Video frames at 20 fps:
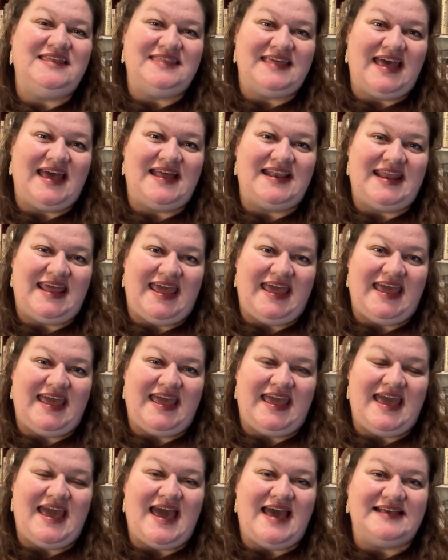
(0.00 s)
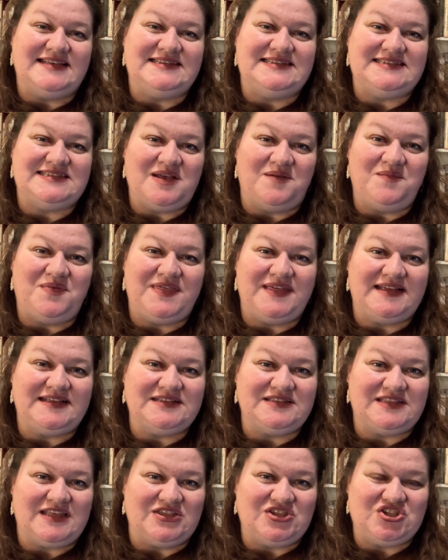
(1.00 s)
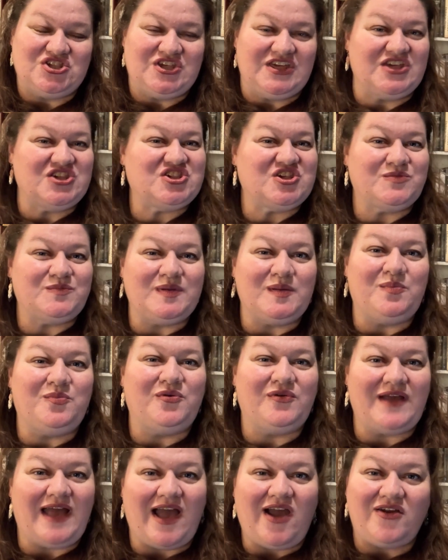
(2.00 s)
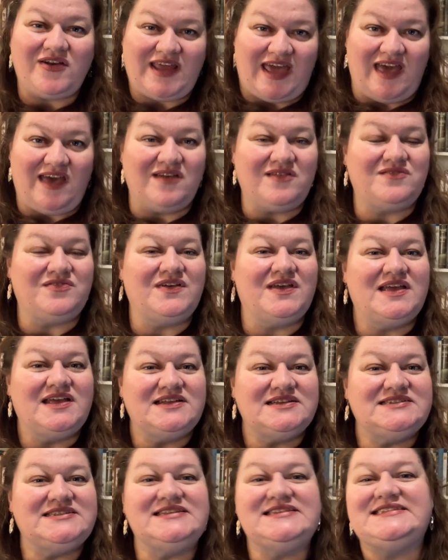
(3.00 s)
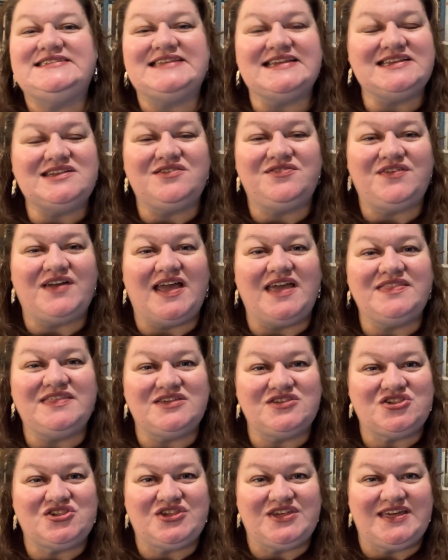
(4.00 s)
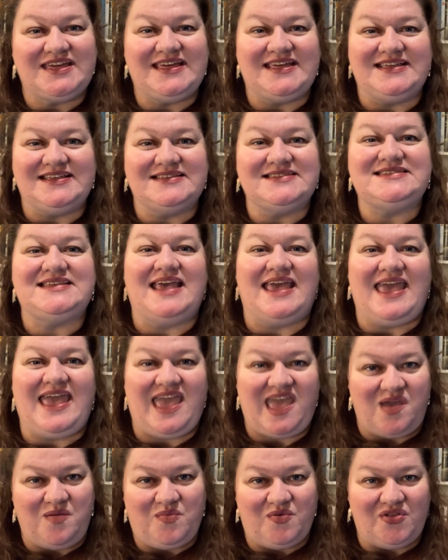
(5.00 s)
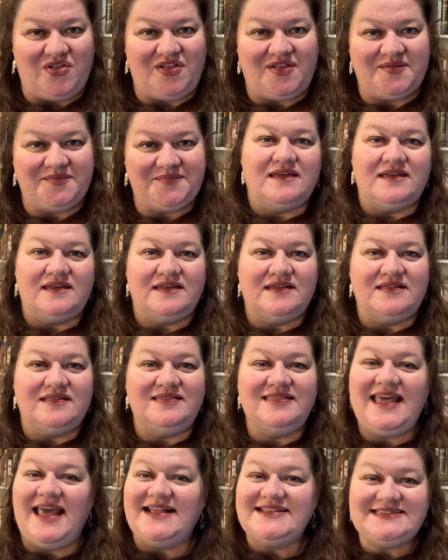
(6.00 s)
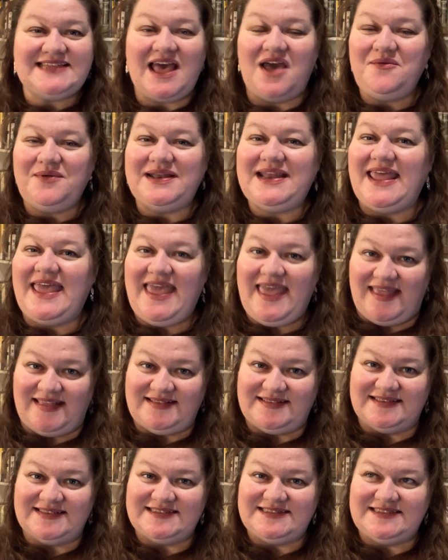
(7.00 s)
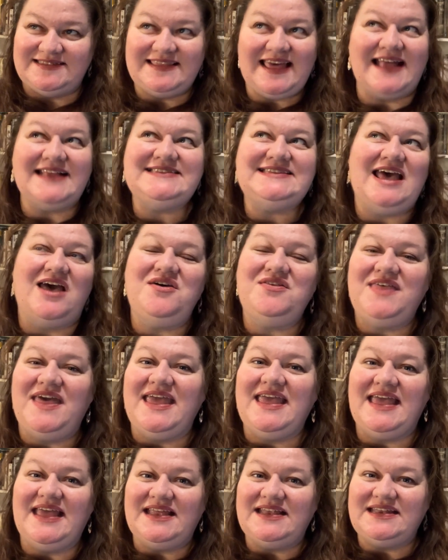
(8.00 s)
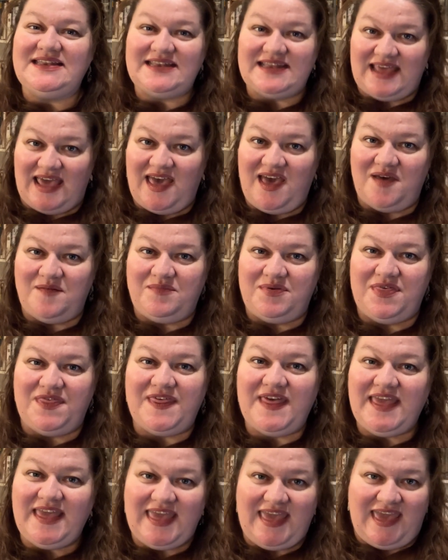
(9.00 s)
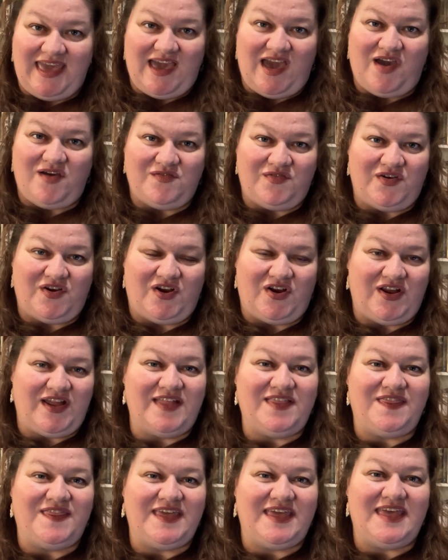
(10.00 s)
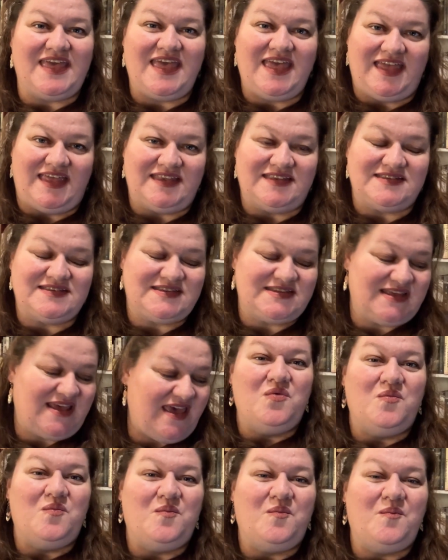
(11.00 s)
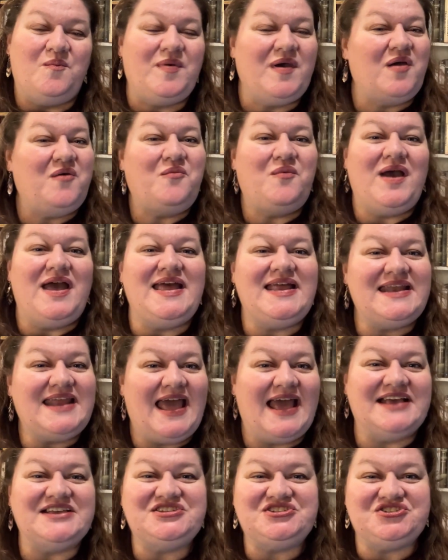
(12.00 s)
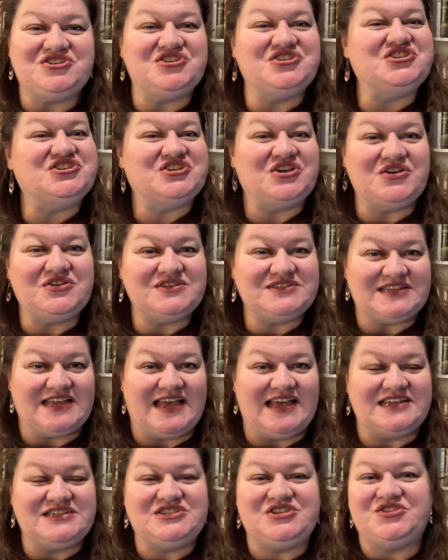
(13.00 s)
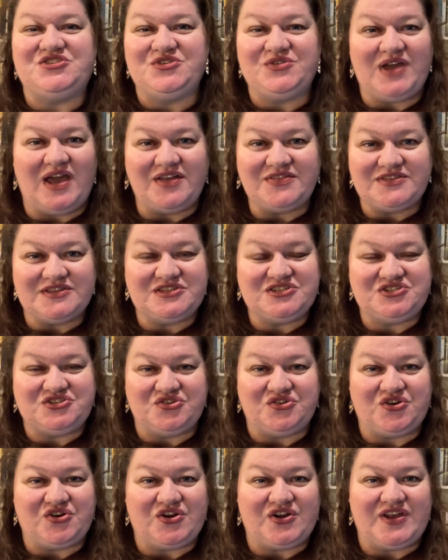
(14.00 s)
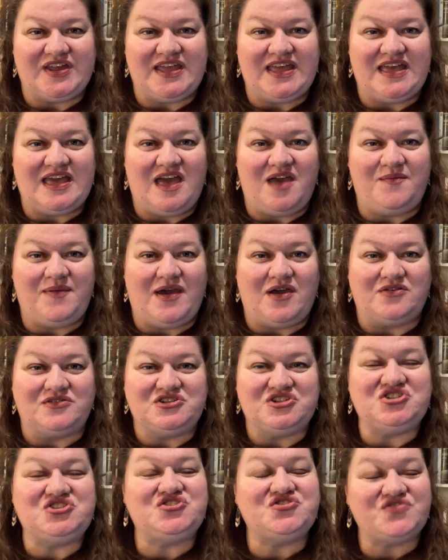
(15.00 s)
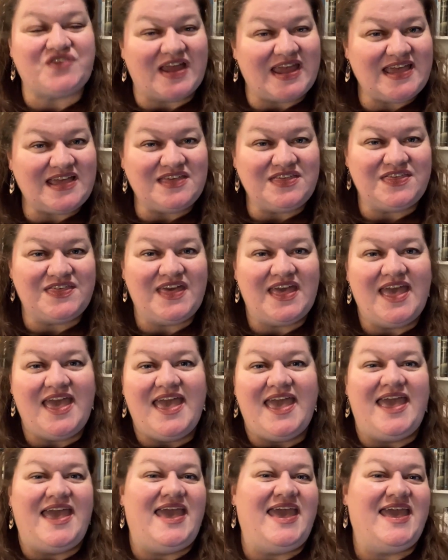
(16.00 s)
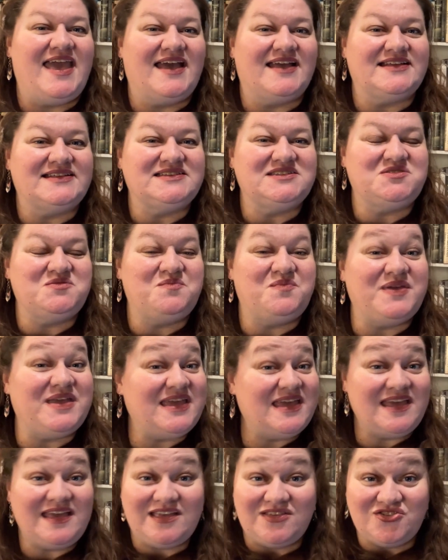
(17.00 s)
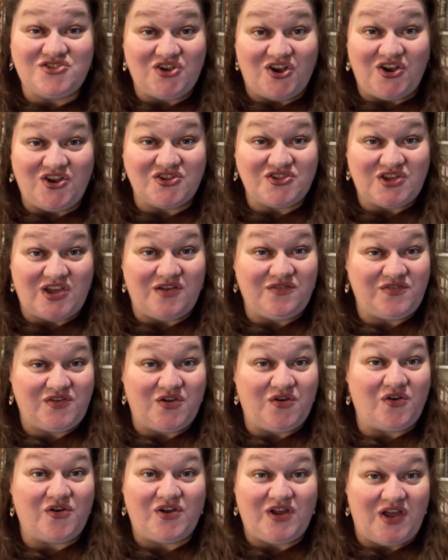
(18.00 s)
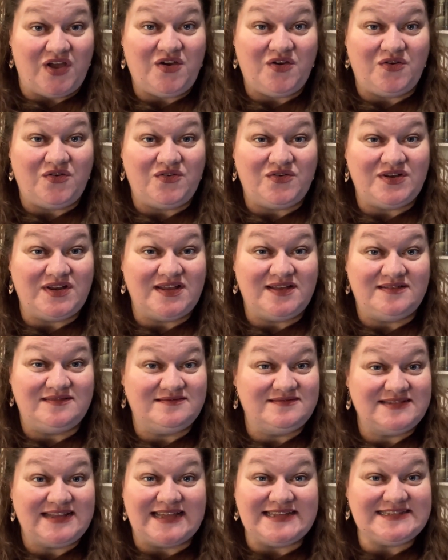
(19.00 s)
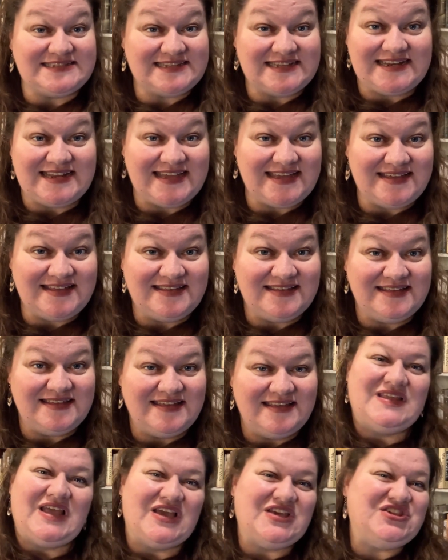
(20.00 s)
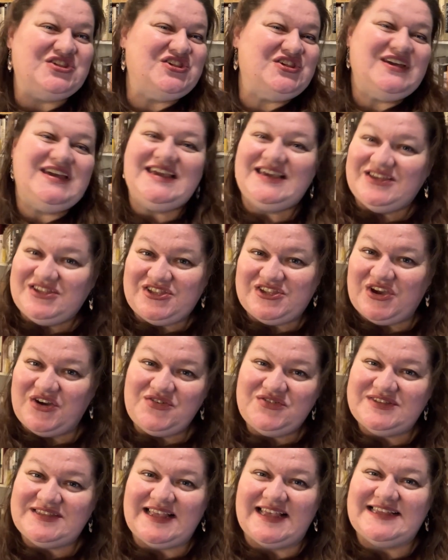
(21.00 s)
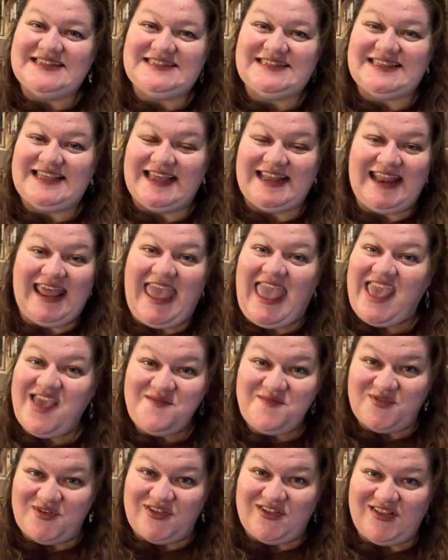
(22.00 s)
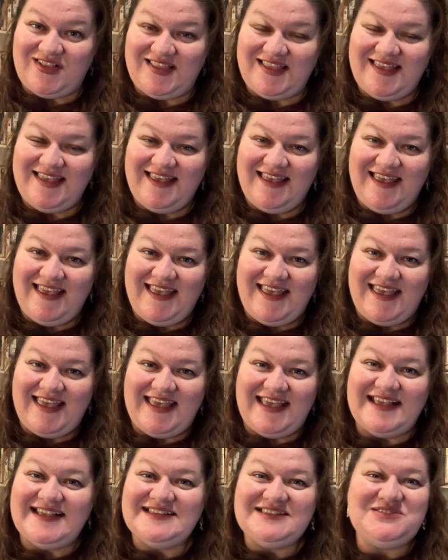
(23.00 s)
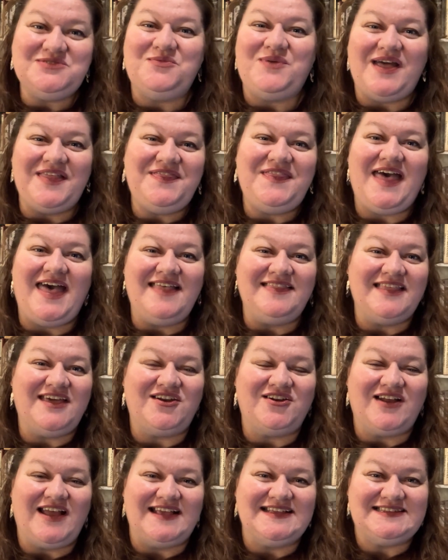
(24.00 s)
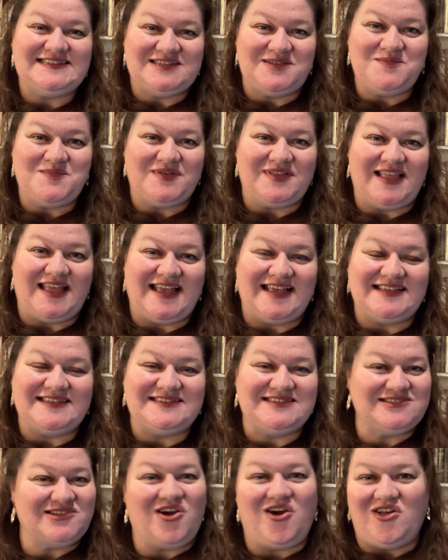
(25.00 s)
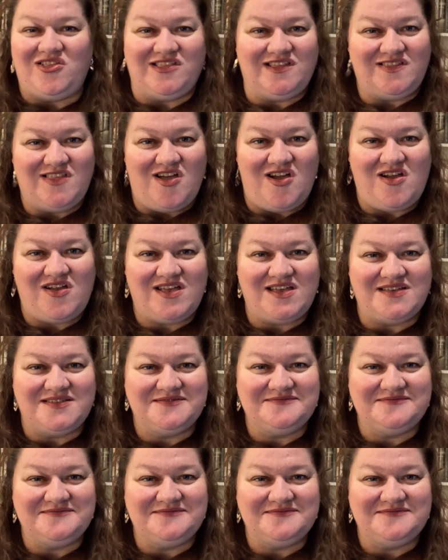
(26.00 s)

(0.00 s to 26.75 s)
that A as something that she should be proud of, to signify that she is able. That's how it ends. That's how they end up thinking of her in the end. But what Hester shows us throughout the story about strength and being in charge of your own destiny, she shows us that Abel is what that letter has symbolized all along.